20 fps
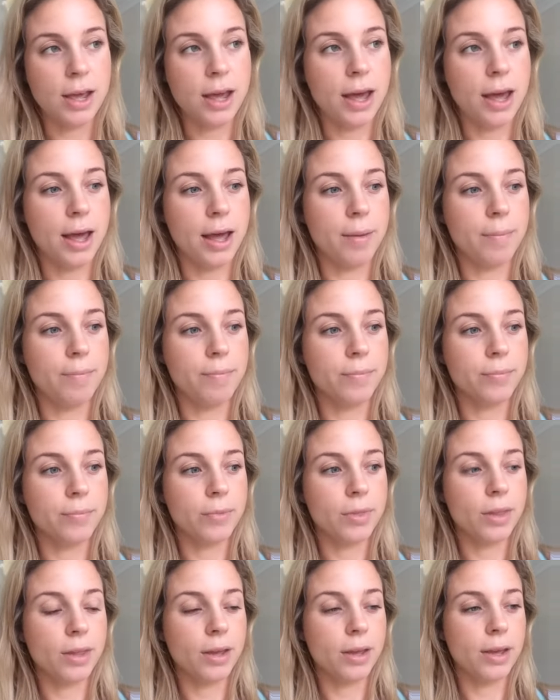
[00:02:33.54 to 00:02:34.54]
And
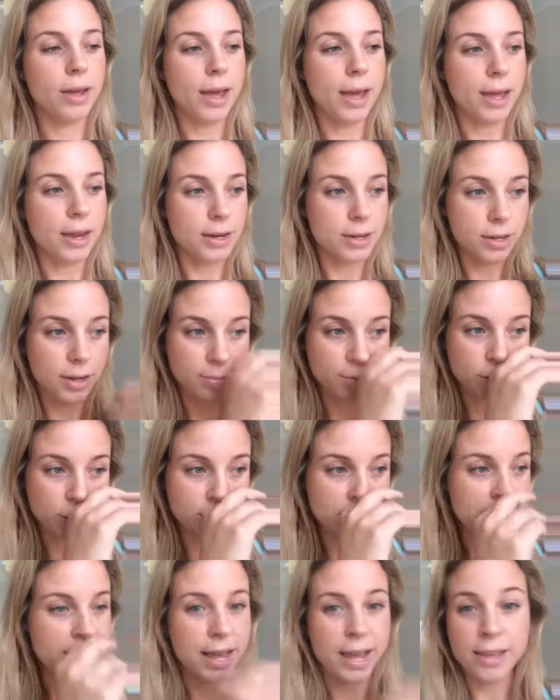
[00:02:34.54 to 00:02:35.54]
I'm
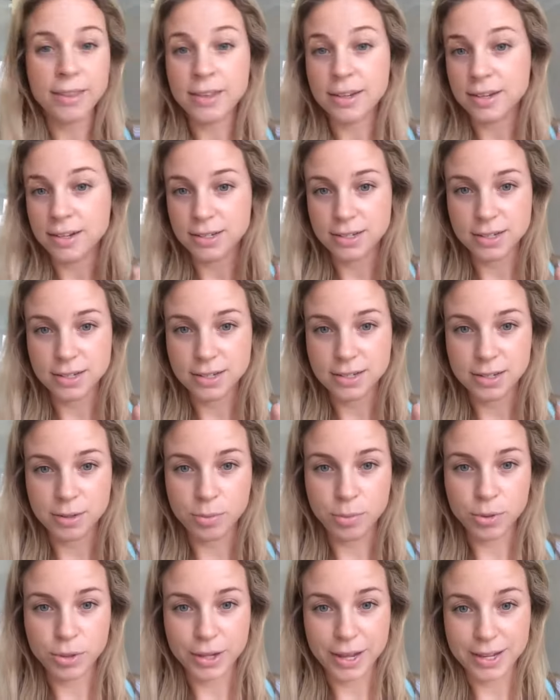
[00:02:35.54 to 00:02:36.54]
not saying that it's as
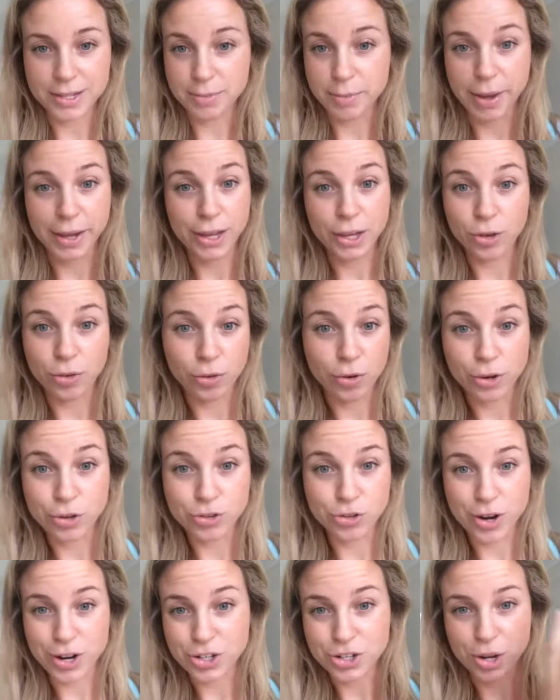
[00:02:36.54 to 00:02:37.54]
simple as making your own
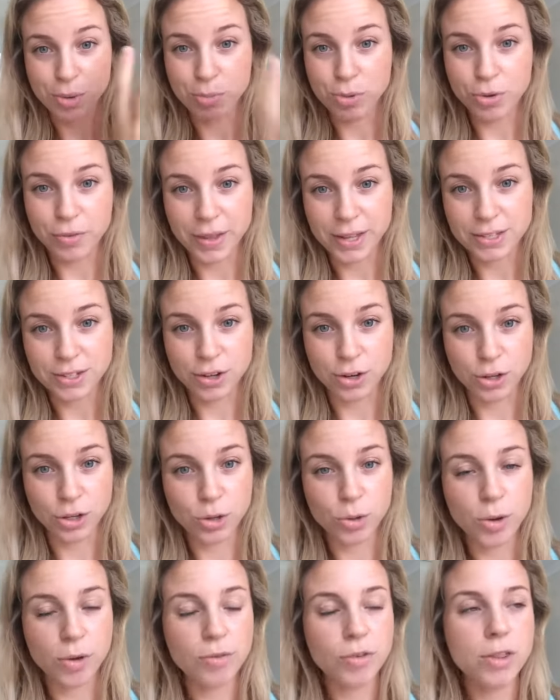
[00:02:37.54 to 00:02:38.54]
dry shampoo and that's going to
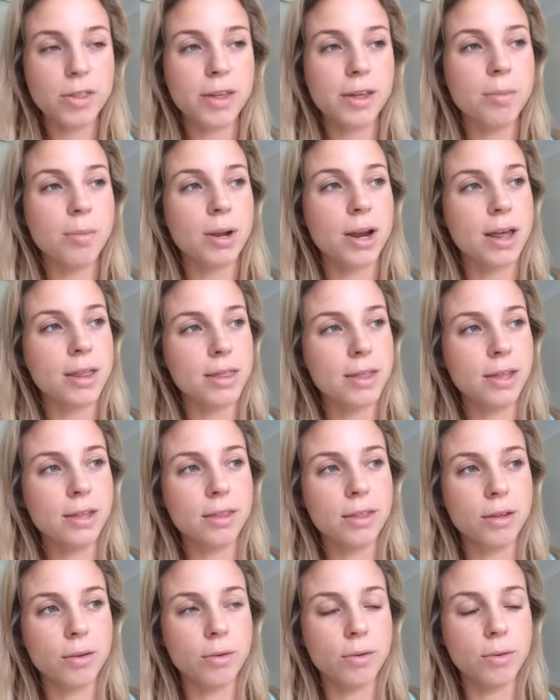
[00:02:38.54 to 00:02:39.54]
cure everything, but I think
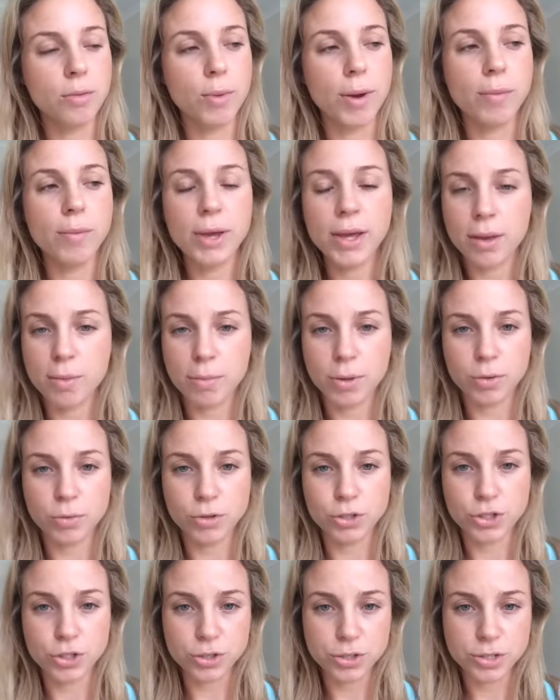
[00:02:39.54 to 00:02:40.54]
that where we can be
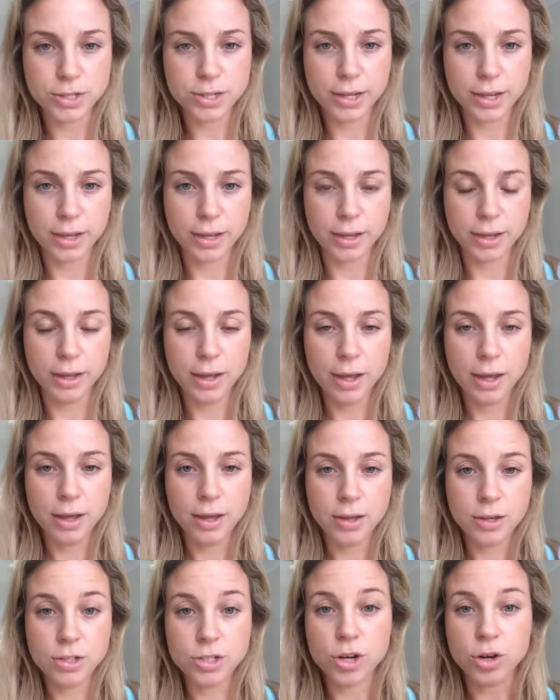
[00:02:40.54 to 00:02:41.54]
reducing
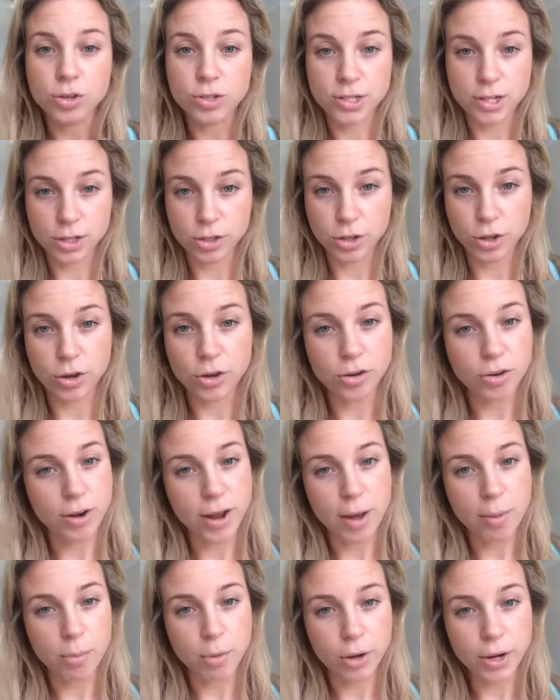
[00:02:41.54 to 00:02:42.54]
toxic load on
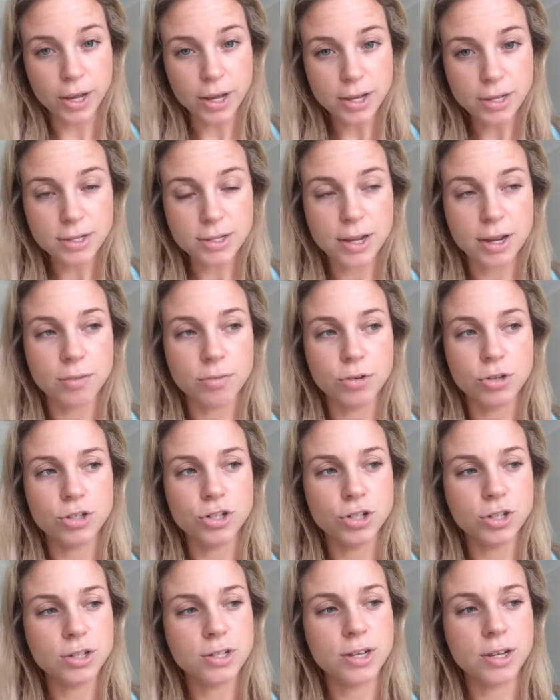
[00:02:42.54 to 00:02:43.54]
our bodies and
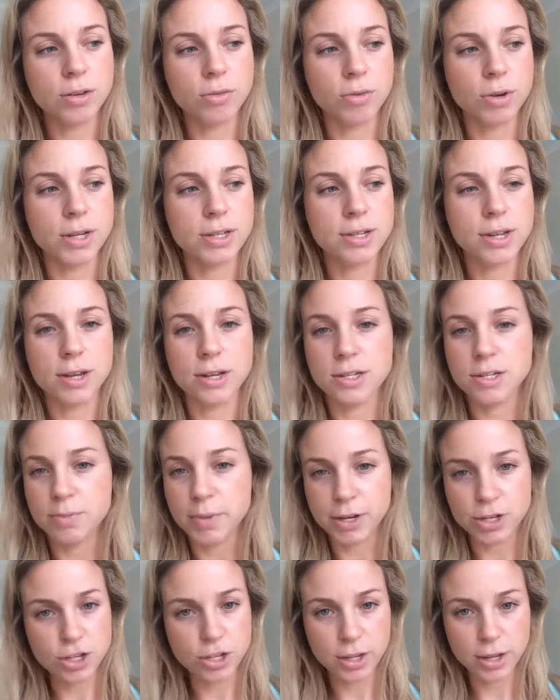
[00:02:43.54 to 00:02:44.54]
reducing risk, and
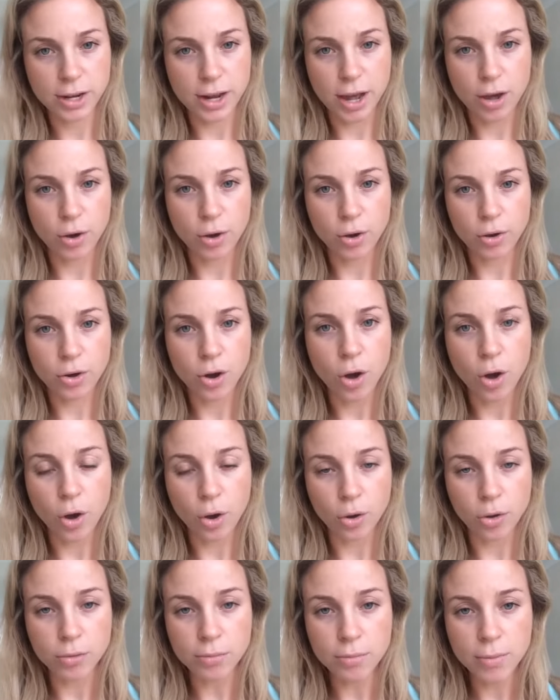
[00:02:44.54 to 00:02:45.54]
especially in our own
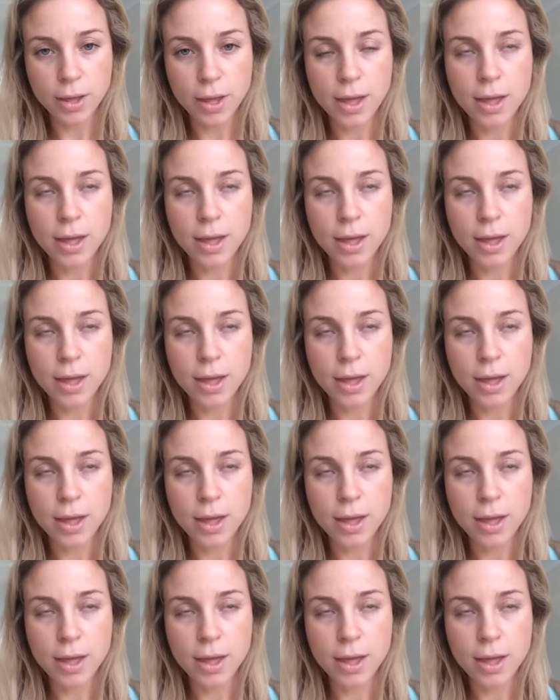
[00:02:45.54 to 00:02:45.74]
home,